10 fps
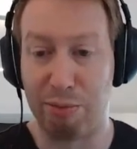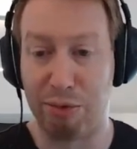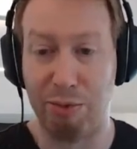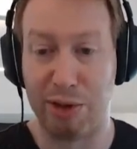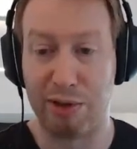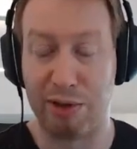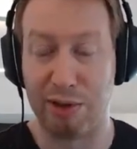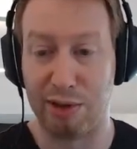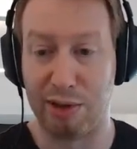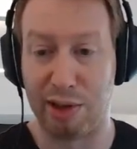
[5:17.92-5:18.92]

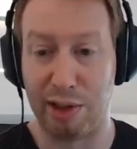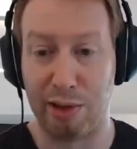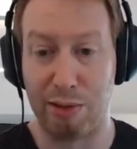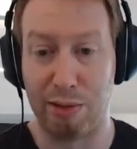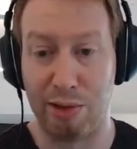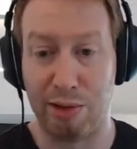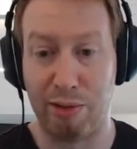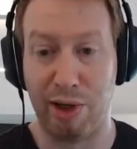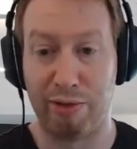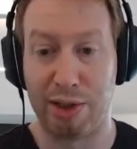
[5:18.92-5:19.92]
improvement in how
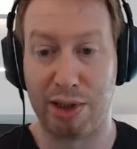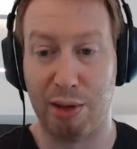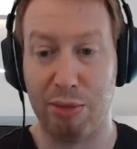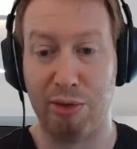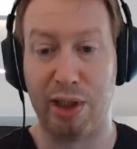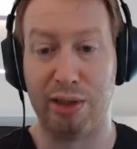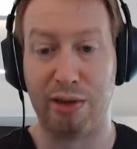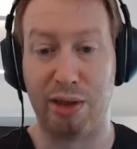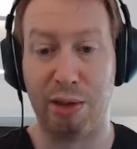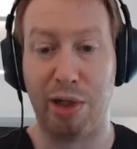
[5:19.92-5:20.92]
graphics can be
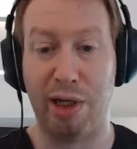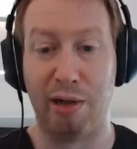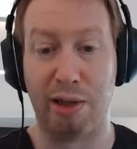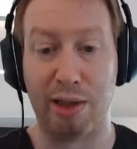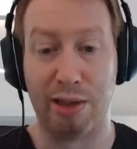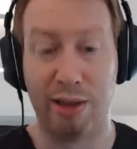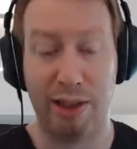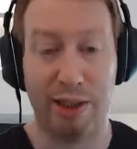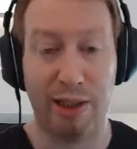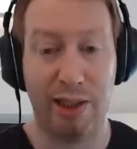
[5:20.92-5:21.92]
rendered in
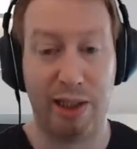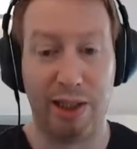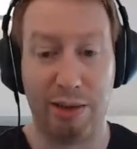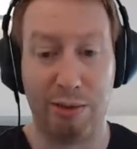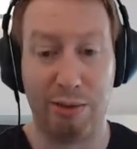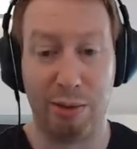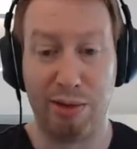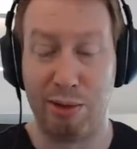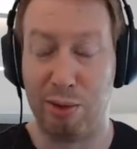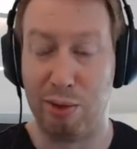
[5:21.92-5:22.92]
parallel.
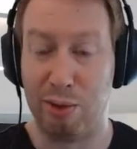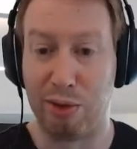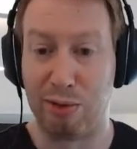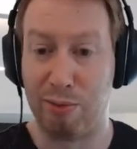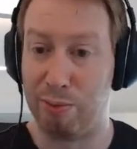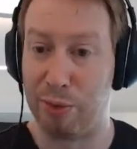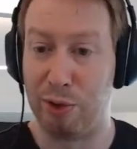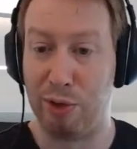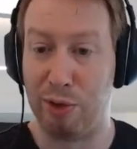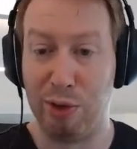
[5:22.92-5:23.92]
When your
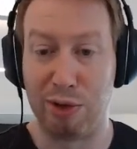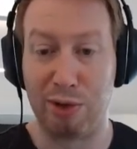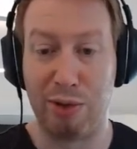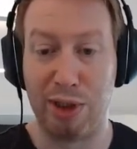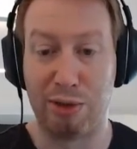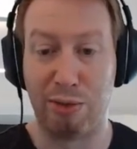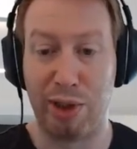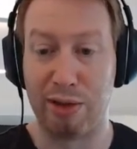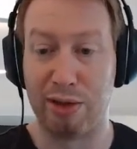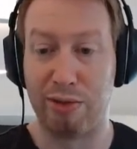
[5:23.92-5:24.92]
computer
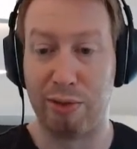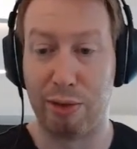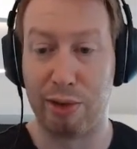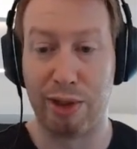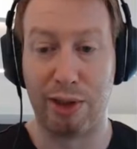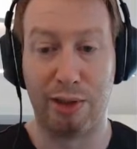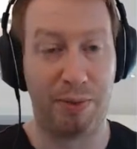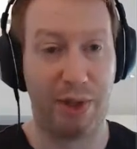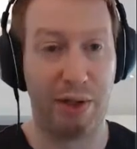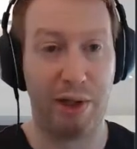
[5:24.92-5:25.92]
screen is rendered
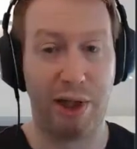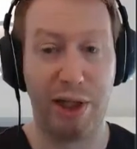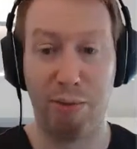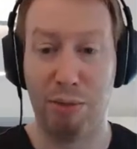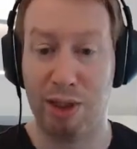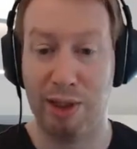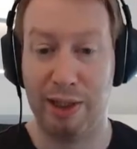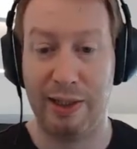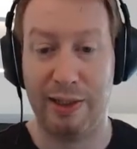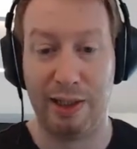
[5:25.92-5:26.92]
for a
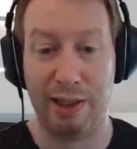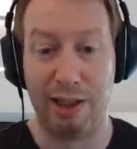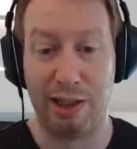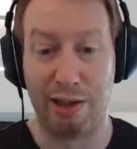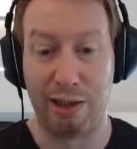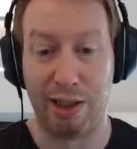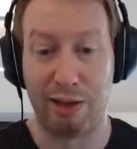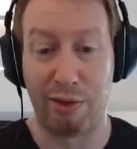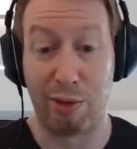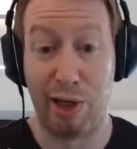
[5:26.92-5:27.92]
game,
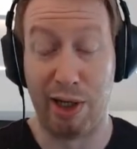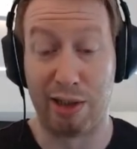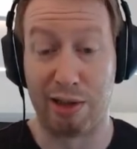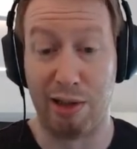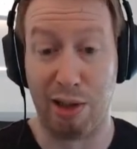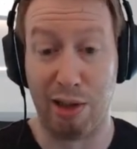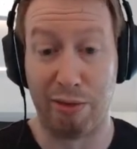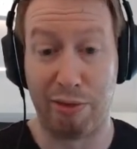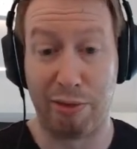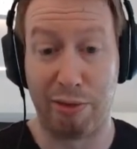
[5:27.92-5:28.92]
it requires
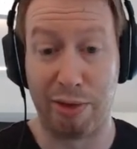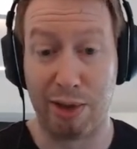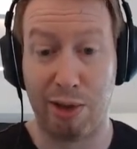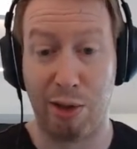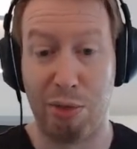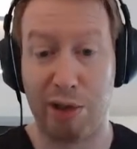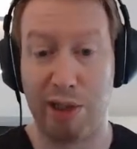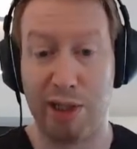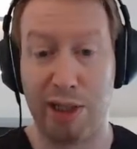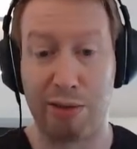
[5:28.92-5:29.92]
a lot of
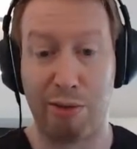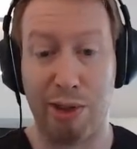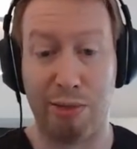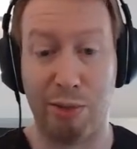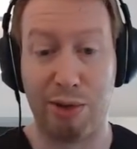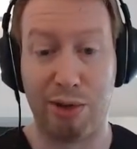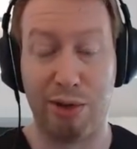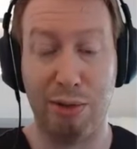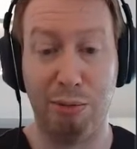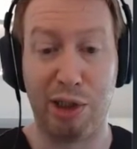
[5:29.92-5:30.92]
complicated
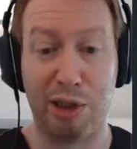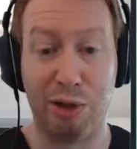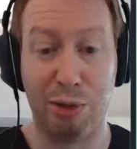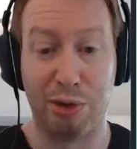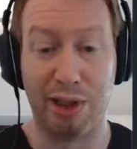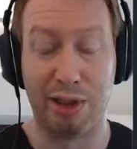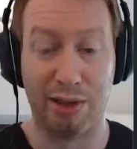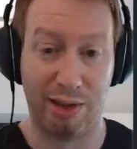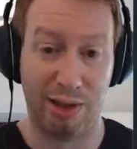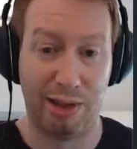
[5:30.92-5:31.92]
algorithms to make
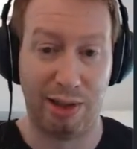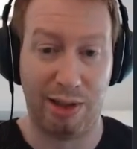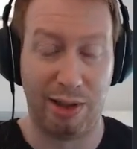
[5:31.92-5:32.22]
sure that